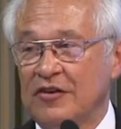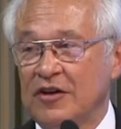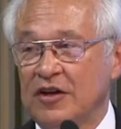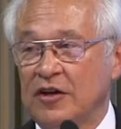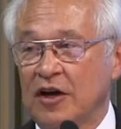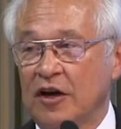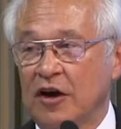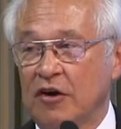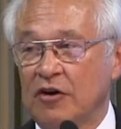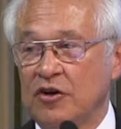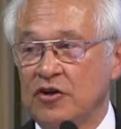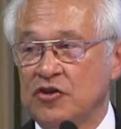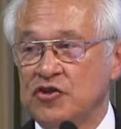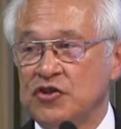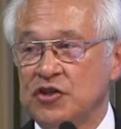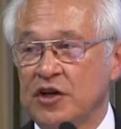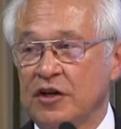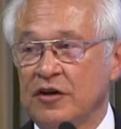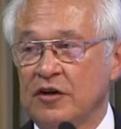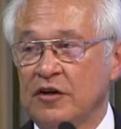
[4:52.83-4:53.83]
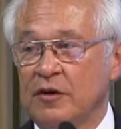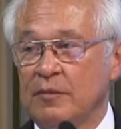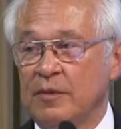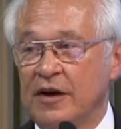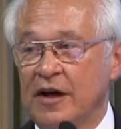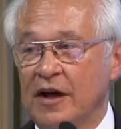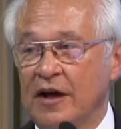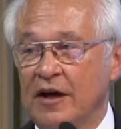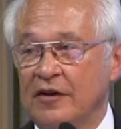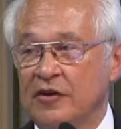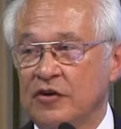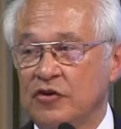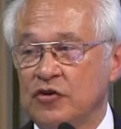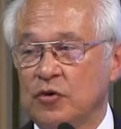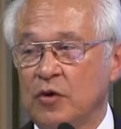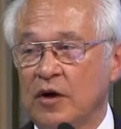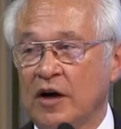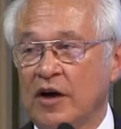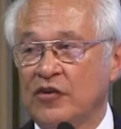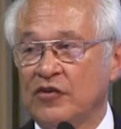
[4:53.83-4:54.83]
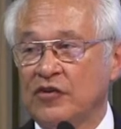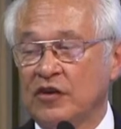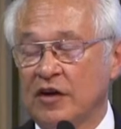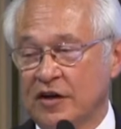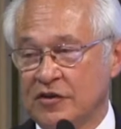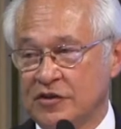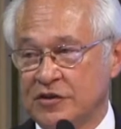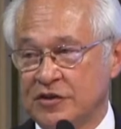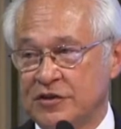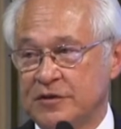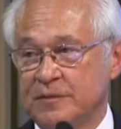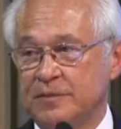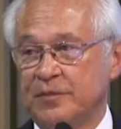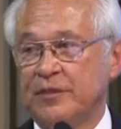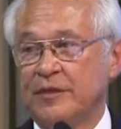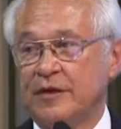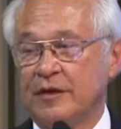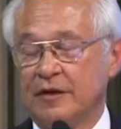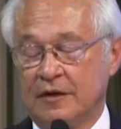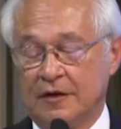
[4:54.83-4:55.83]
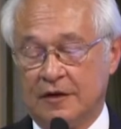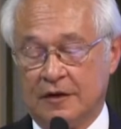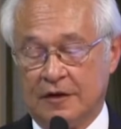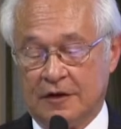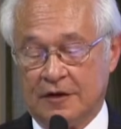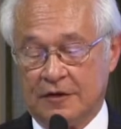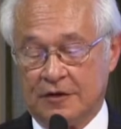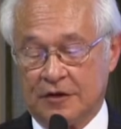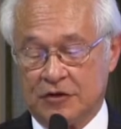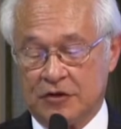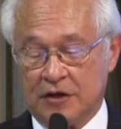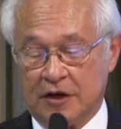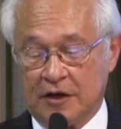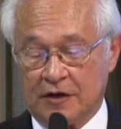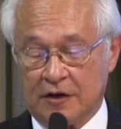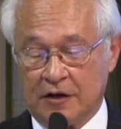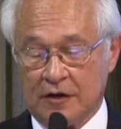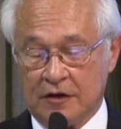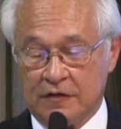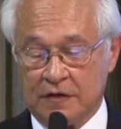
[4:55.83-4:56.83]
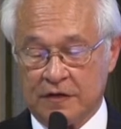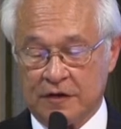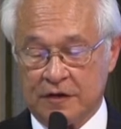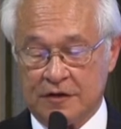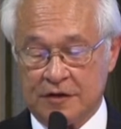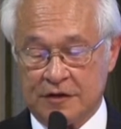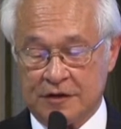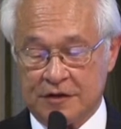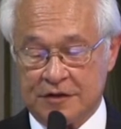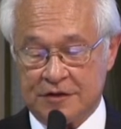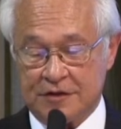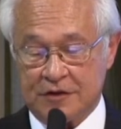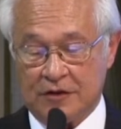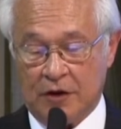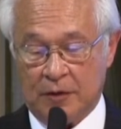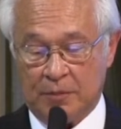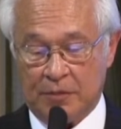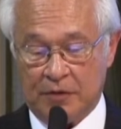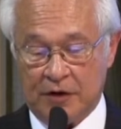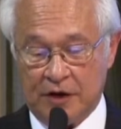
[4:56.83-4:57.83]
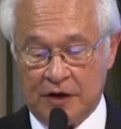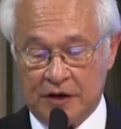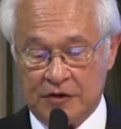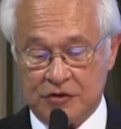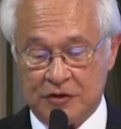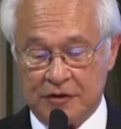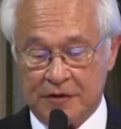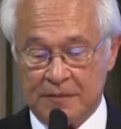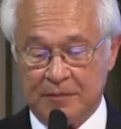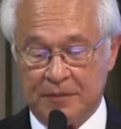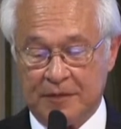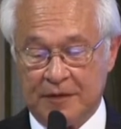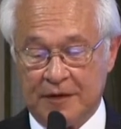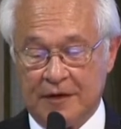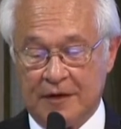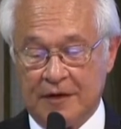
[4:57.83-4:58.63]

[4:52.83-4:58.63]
encouraged Senator Bernardi to ask us to take over this operation.